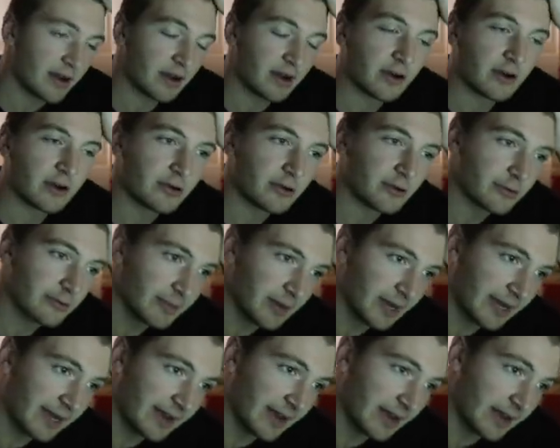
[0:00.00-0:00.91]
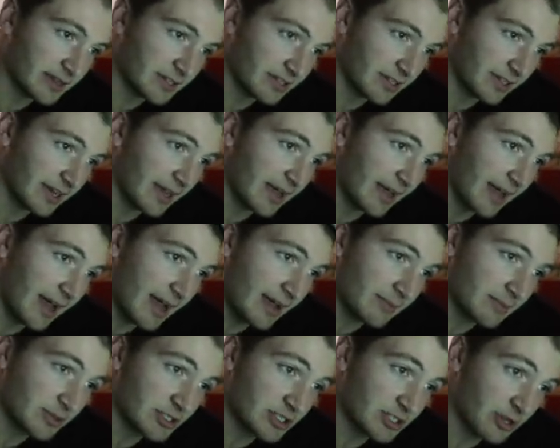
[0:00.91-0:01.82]
Oh my gosh, okay,
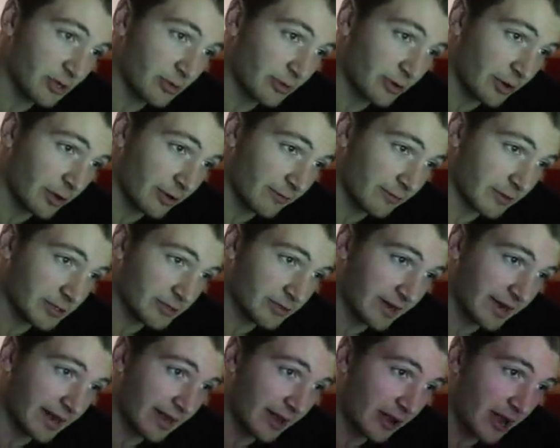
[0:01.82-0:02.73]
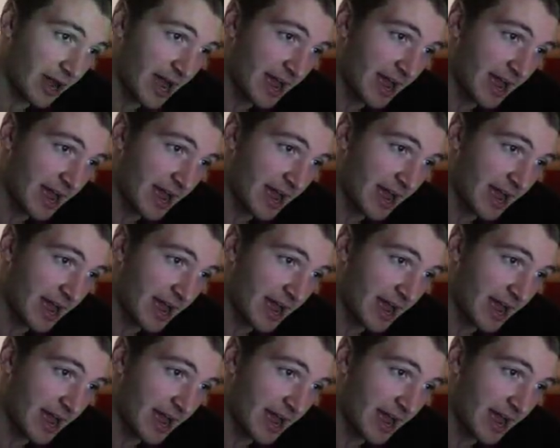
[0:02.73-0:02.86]
I'm so nervous right now.